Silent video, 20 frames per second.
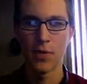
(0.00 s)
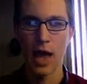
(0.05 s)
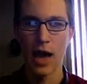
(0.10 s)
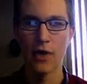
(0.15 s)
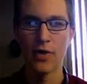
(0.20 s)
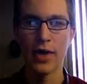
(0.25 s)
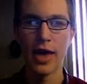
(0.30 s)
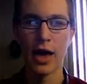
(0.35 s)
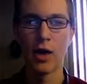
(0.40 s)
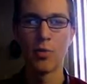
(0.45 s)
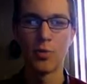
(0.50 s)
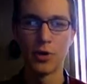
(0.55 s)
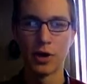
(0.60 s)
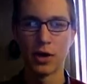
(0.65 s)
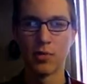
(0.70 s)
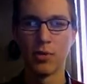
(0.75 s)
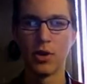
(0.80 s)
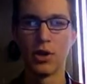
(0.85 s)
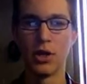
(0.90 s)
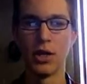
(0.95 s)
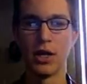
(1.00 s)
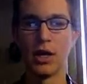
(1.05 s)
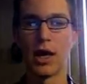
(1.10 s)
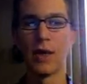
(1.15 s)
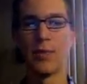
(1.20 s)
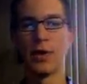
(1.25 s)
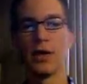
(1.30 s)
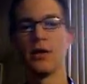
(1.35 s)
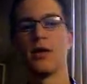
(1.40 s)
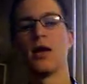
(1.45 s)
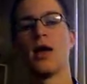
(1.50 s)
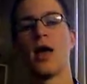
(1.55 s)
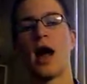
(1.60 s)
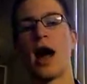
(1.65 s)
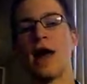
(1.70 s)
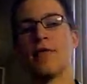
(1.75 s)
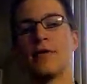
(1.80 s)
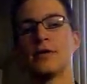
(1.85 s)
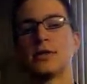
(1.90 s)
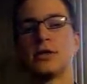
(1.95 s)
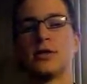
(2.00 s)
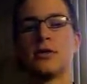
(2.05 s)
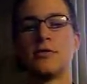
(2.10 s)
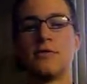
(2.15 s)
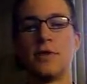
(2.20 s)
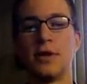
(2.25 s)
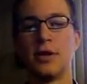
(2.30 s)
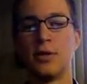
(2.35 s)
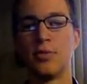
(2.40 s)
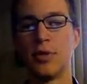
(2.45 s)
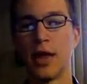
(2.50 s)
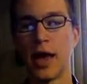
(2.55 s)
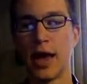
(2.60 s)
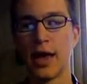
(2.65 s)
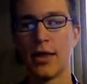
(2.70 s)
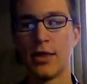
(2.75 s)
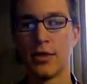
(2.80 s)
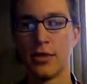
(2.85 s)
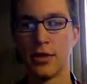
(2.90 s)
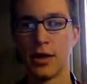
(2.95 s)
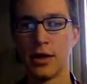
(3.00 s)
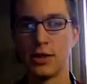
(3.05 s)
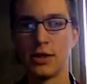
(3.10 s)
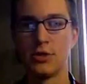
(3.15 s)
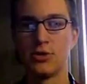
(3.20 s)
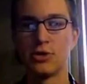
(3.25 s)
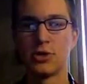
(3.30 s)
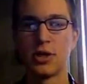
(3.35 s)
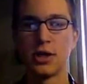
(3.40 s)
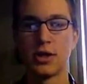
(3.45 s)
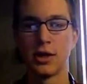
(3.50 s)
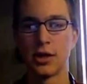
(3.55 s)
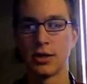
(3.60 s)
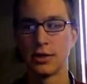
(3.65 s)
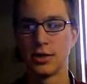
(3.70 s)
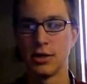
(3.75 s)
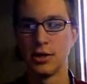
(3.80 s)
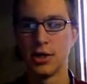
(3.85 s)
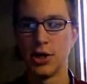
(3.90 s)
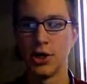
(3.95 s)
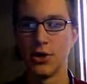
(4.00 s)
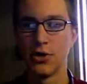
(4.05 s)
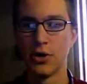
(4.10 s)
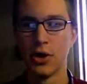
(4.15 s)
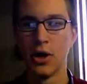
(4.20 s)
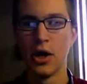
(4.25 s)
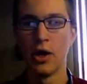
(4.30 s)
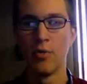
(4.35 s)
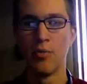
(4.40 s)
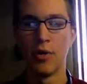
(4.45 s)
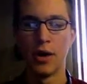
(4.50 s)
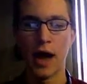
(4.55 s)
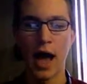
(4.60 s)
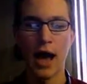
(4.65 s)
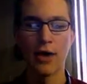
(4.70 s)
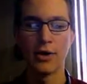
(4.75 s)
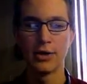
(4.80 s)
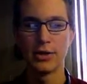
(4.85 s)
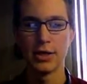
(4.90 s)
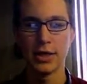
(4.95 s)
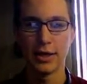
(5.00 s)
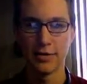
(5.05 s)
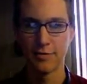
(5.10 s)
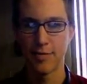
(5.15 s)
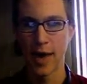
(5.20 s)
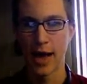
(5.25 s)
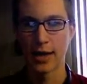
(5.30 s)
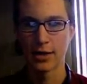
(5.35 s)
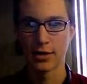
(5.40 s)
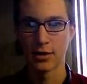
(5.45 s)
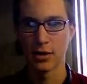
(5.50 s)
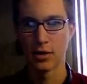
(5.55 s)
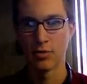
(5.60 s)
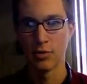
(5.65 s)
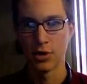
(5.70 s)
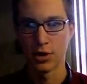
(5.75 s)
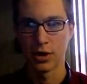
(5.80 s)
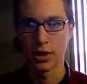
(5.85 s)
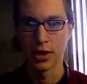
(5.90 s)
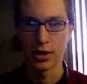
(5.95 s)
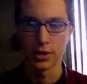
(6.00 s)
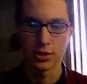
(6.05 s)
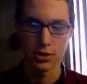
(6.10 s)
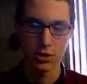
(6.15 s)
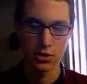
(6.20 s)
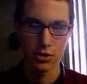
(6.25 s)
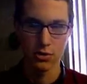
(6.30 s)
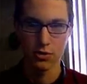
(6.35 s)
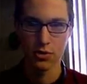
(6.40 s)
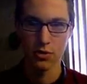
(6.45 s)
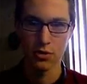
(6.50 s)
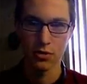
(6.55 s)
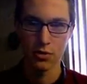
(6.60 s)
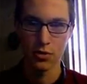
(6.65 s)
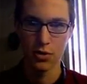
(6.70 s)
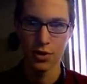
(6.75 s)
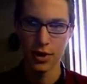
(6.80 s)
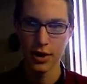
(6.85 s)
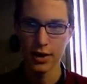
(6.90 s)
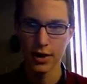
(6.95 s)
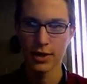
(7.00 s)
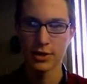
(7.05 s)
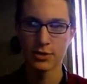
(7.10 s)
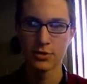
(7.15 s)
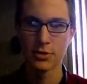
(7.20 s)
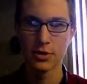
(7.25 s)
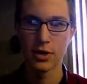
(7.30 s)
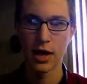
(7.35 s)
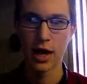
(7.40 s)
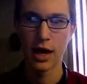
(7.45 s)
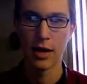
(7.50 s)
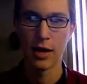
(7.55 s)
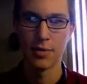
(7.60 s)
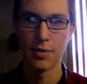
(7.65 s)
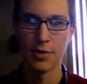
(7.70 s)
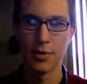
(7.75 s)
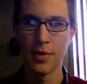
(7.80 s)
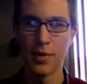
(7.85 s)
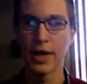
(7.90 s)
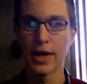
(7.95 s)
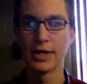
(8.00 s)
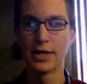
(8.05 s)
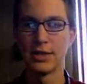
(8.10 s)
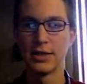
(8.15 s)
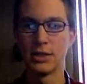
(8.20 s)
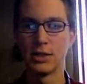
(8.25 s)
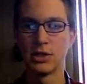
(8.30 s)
how they help the community. I mean, obviously they're fun to play and it's interesting things to do, but how does it give back to the community? So the thing that's the biggest